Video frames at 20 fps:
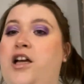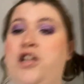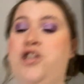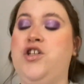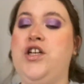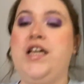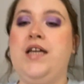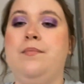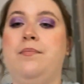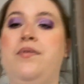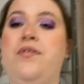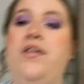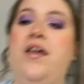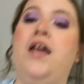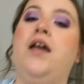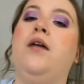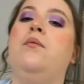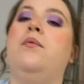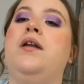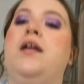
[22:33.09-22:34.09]
a cheap
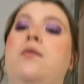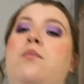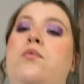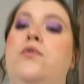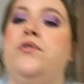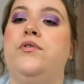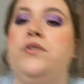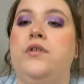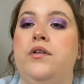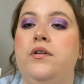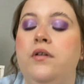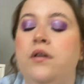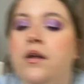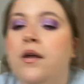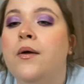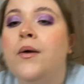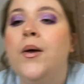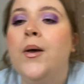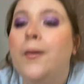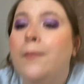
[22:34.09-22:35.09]
thing when it wasn't,
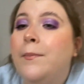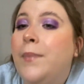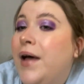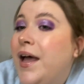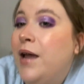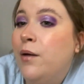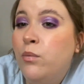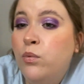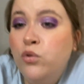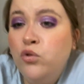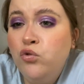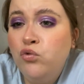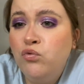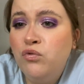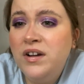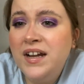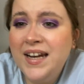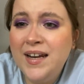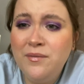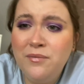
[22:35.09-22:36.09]
but it was
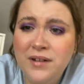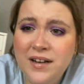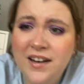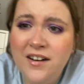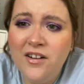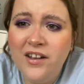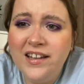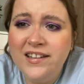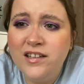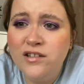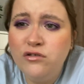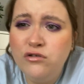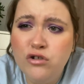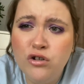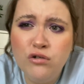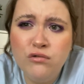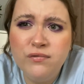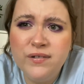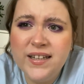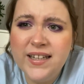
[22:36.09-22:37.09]
really nice. I
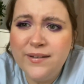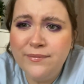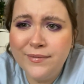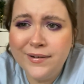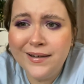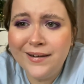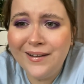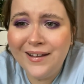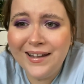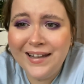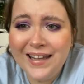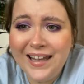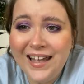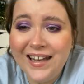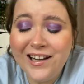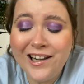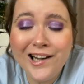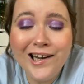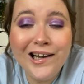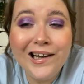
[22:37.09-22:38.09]
do really like it,
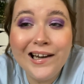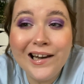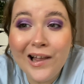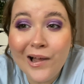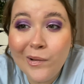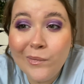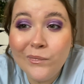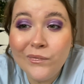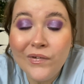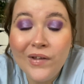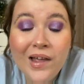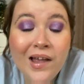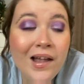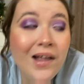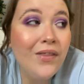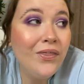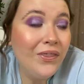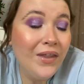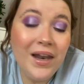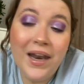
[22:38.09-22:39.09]
and I love
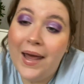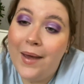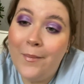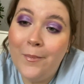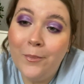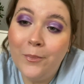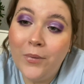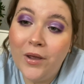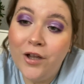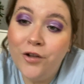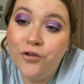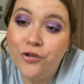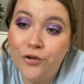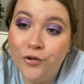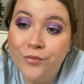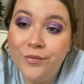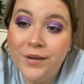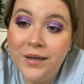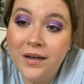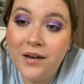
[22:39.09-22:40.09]
the lamp. I do
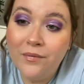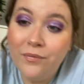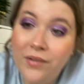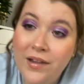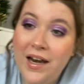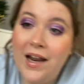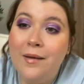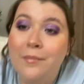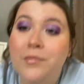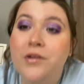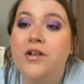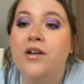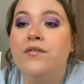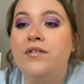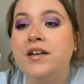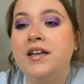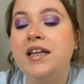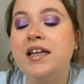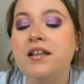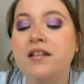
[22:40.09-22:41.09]
really love the lamp. So if
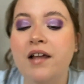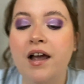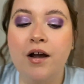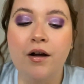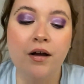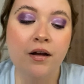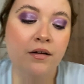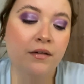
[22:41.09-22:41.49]
you need like